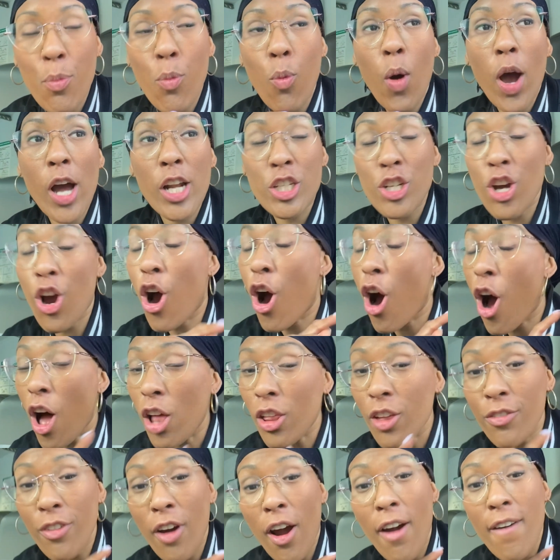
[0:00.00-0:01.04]
Watch all
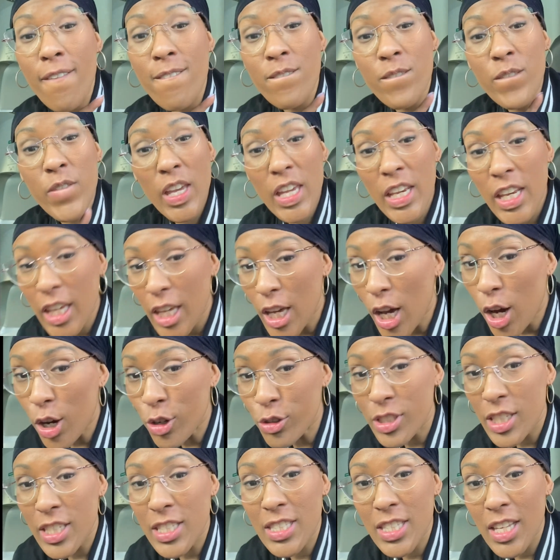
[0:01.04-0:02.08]
of our
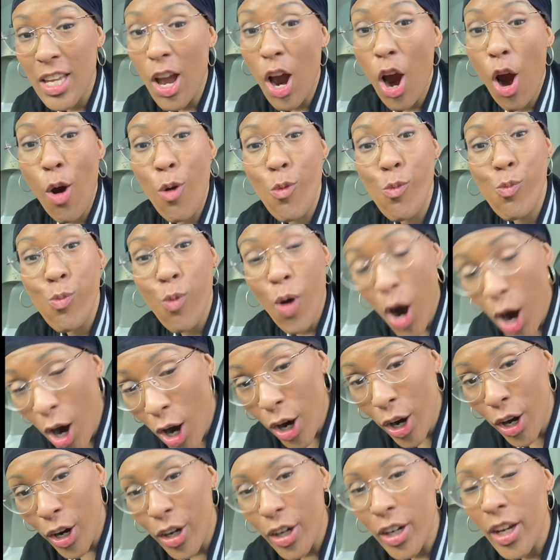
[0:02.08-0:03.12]
videos to see our
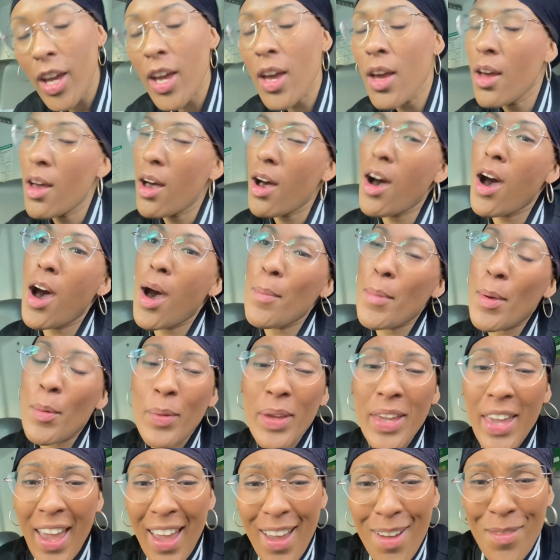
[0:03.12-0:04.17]
work. Um, and we
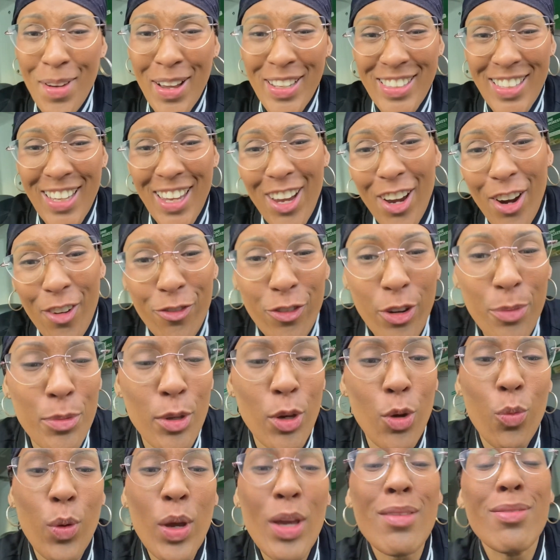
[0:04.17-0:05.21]
can't wait to hear from you. We